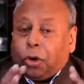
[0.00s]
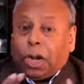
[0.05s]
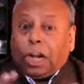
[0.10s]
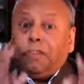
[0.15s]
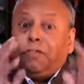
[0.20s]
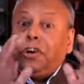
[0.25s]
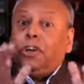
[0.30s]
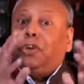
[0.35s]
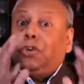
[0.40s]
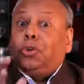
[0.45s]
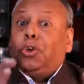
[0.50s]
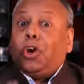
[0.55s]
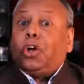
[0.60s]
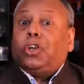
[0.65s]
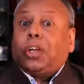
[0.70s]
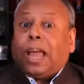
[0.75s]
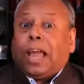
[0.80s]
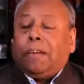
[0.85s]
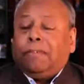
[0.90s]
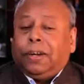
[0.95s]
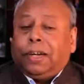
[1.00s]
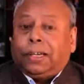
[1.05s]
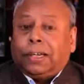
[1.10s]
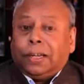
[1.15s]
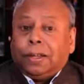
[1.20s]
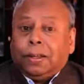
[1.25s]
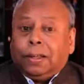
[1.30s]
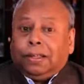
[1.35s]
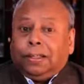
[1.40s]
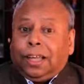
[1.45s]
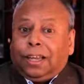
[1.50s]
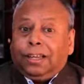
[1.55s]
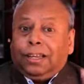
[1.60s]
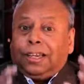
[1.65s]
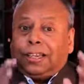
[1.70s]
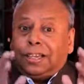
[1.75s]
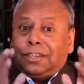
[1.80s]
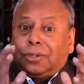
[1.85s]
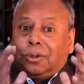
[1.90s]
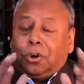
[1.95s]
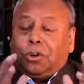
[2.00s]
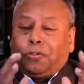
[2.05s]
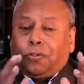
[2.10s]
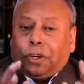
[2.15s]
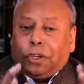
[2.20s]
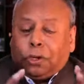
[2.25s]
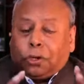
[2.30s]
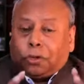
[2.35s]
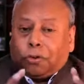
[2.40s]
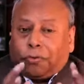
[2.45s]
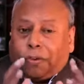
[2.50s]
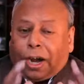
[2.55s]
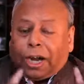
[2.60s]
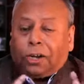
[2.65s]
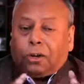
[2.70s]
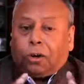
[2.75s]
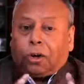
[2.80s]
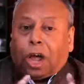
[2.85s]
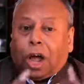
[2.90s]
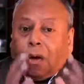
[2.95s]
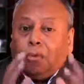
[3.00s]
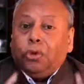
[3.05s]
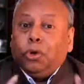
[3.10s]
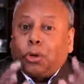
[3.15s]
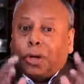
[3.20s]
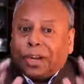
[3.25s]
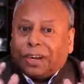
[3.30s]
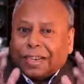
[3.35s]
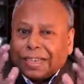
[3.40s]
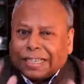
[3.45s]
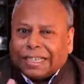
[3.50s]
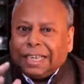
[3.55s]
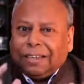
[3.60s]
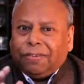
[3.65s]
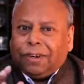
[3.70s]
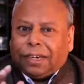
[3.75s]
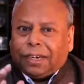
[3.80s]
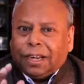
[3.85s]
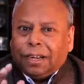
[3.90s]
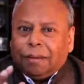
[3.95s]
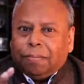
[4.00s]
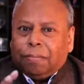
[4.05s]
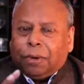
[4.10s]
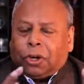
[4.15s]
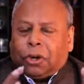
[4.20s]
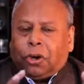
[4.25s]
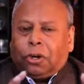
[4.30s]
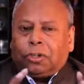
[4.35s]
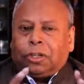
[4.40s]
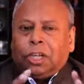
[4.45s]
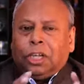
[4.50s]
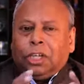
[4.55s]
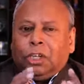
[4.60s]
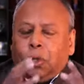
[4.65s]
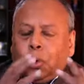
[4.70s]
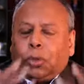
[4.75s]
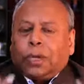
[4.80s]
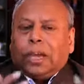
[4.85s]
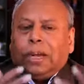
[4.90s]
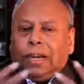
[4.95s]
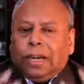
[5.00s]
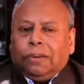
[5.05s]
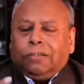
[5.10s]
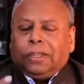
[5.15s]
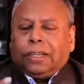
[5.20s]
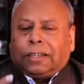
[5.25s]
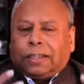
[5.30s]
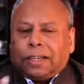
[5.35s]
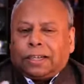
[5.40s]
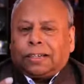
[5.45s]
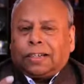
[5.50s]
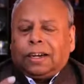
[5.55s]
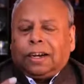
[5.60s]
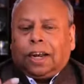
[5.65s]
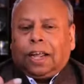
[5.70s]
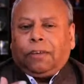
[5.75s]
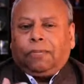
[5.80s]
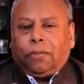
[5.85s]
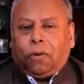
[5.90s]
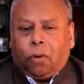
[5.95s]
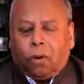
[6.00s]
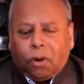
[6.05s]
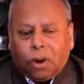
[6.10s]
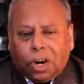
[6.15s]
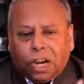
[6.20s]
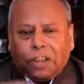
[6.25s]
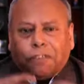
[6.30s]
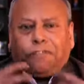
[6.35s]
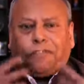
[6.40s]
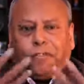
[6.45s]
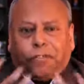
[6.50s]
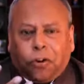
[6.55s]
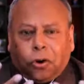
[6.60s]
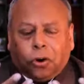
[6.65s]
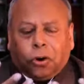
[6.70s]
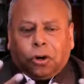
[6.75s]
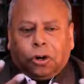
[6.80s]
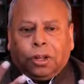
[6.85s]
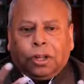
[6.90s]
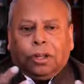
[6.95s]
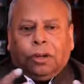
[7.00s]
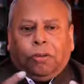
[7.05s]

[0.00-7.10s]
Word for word: And if you do not have it, then it is good for you to find out how you can receive it because you can live the Christian life only full